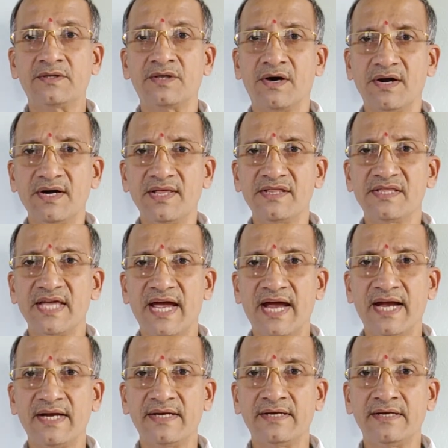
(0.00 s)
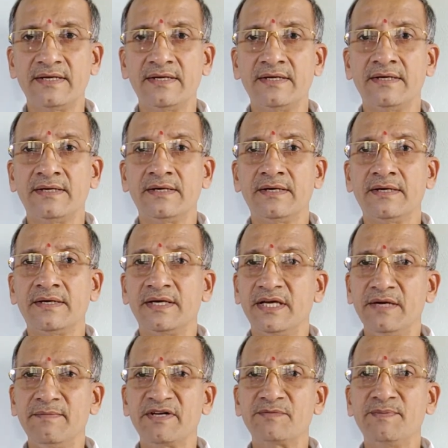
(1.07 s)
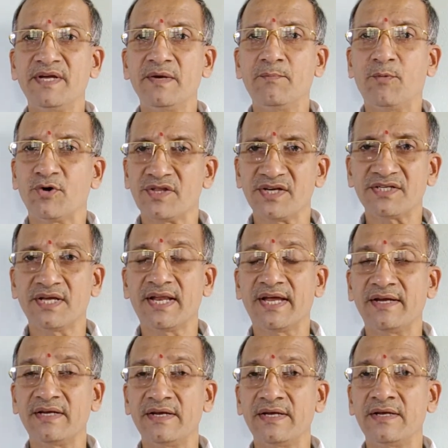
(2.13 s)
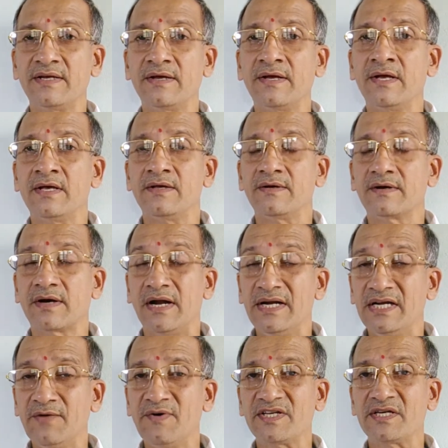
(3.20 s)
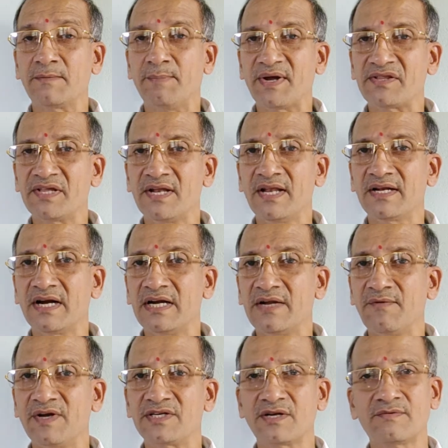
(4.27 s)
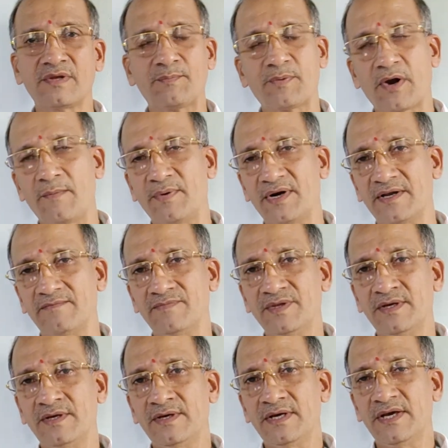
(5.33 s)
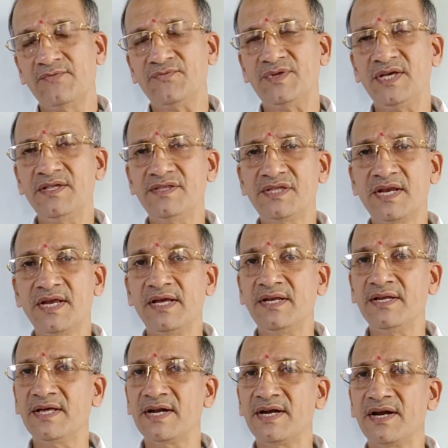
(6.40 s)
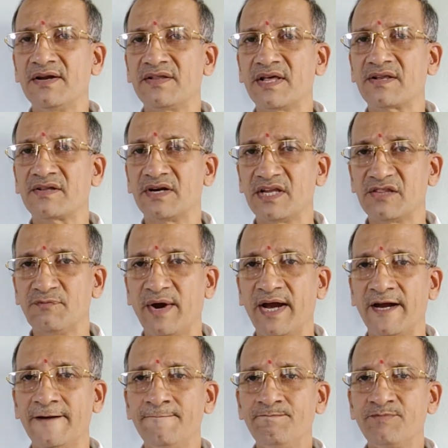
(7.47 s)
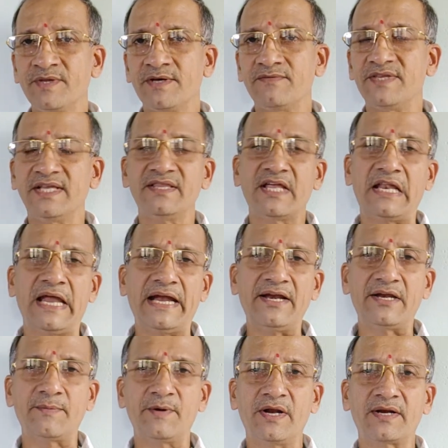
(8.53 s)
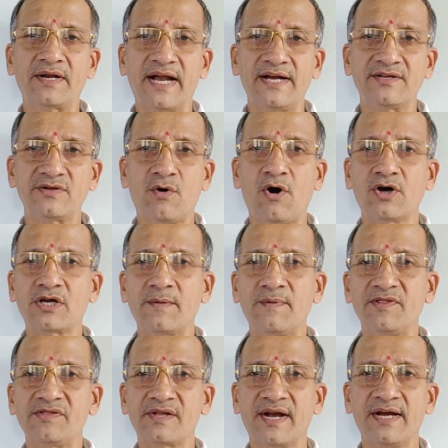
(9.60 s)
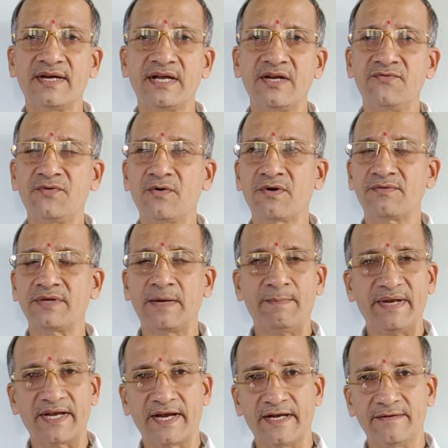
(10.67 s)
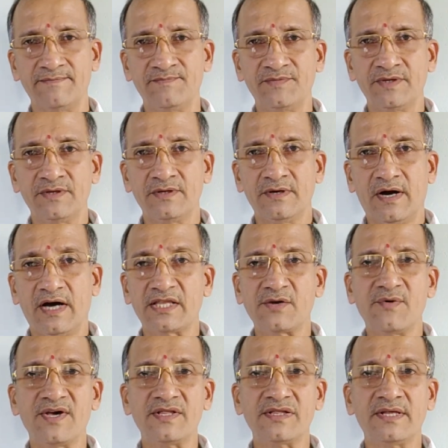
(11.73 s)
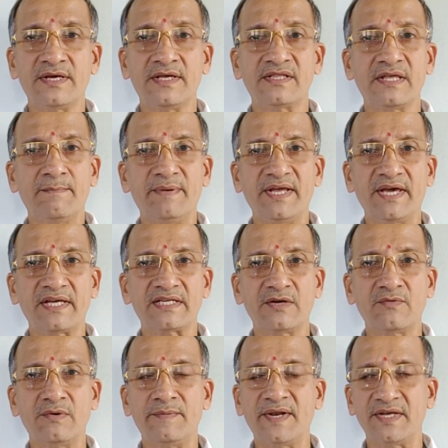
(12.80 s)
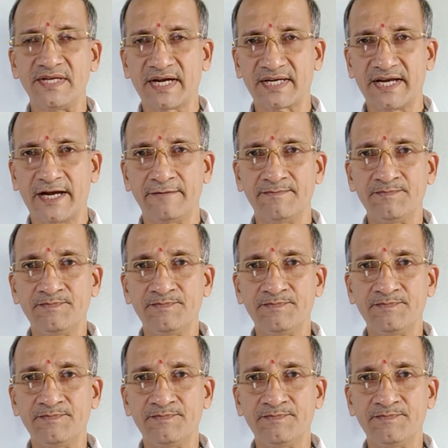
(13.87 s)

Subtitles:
Third is that he must be in possession, in cultivation, personal cultivation of the property. If these three ingredients are satisfied, then the land tribunal grants occupancy right in favor of the applicant. Otherwise, his application will be rejected.